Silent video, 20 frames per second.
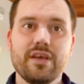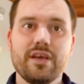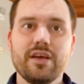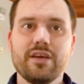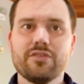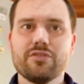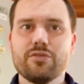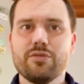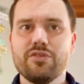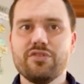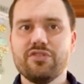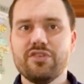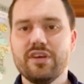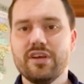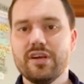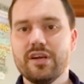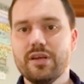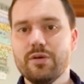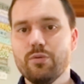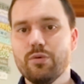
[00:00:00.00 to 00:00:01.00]
as
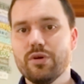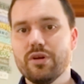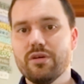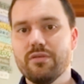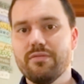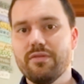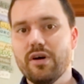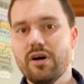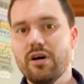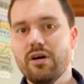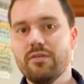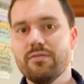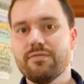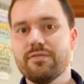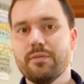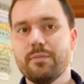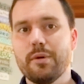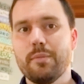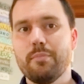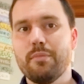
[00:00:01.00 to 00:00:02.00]
Christianity would evolve
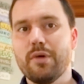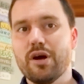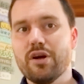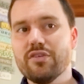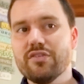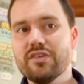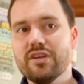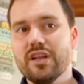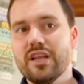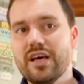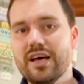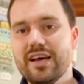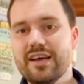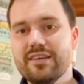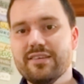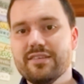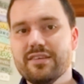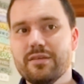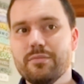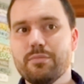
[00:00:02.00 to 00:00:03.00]
from a
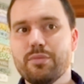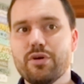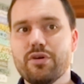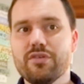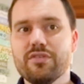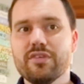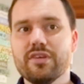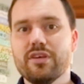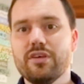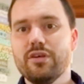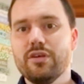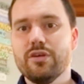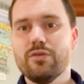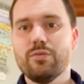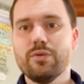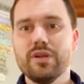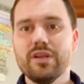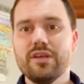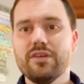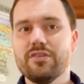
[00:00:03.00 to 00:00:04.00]
marginalized and persecuted
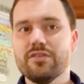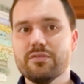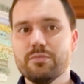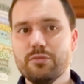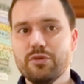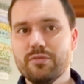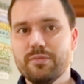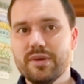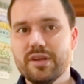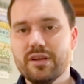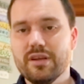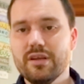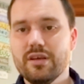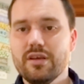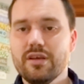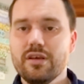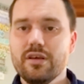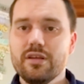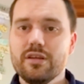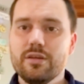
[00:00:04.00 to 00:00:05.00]
religious movement
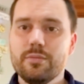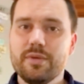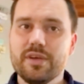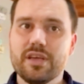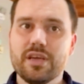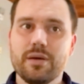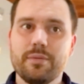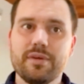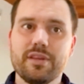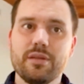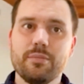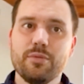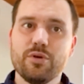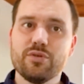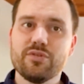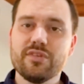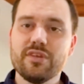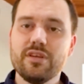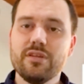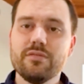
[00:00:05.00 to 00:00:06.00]
to becoming the
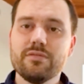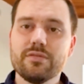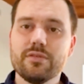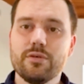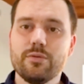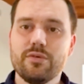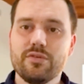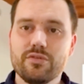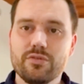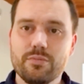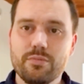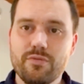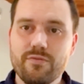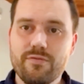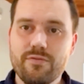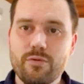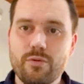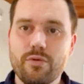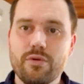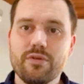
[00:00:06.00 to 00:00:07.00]
most influential
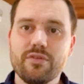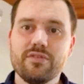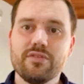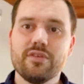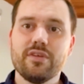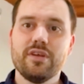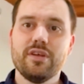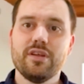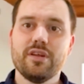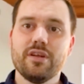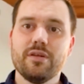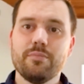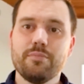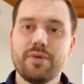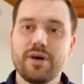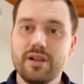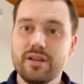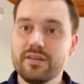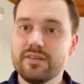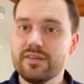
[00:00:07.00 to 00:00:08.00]
force in
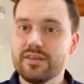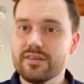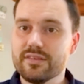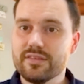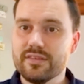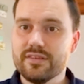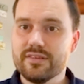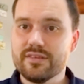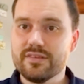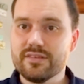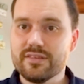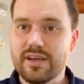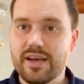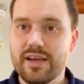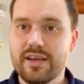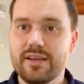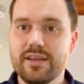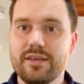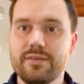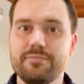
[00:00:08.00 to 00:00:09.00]
politics and
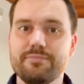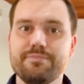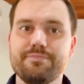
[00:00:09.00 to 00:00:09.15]
society.